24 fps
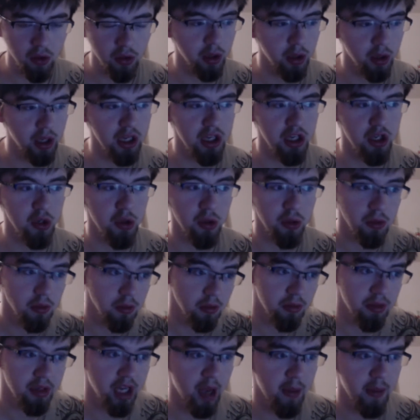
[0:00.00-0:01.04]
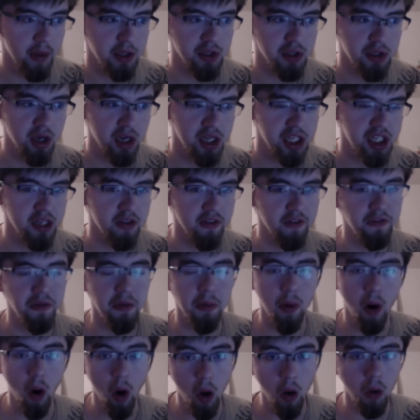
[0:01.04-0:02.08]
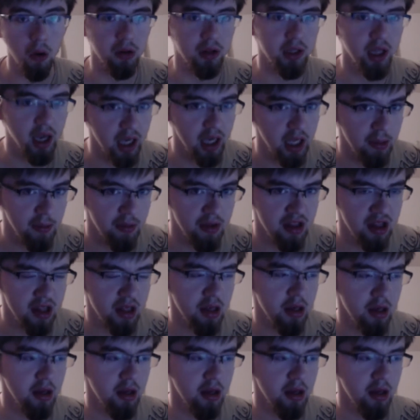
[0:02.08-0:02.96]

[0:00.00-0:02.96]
who can do damage reduction from all types.